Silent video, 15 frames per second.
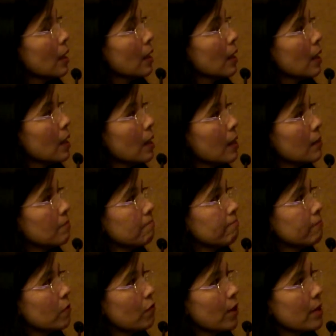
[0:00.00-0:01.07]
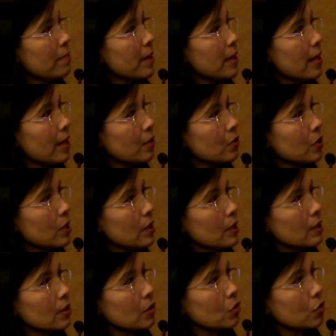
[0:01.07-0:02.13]
When managing
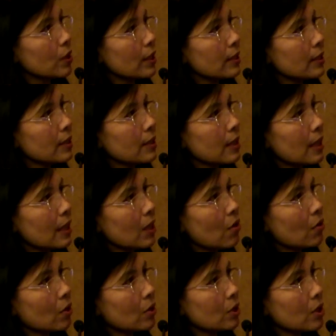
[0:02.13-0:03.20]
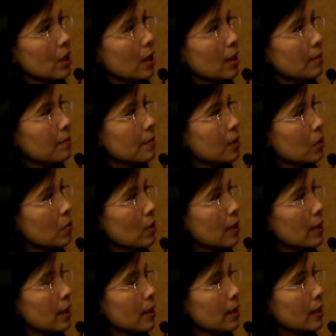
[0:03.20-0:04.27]
and treating a long-term
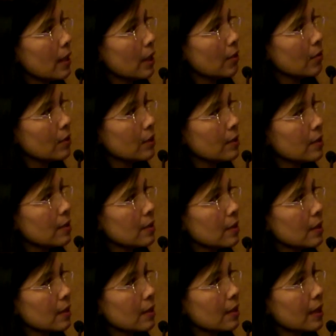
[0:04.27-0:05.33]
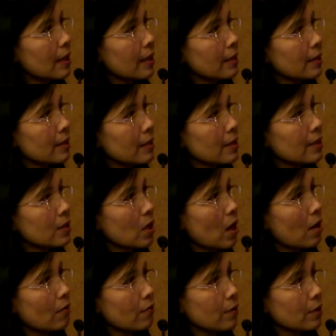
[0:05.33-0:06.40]
chronic illness, the client is
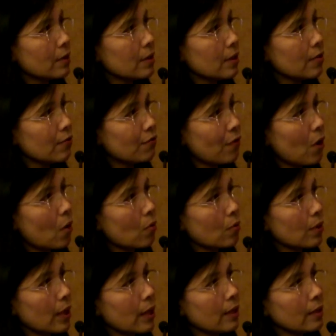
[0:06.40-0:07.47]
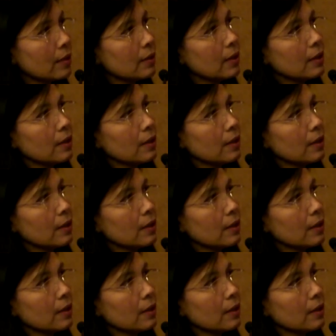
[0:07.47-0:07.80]
often involved in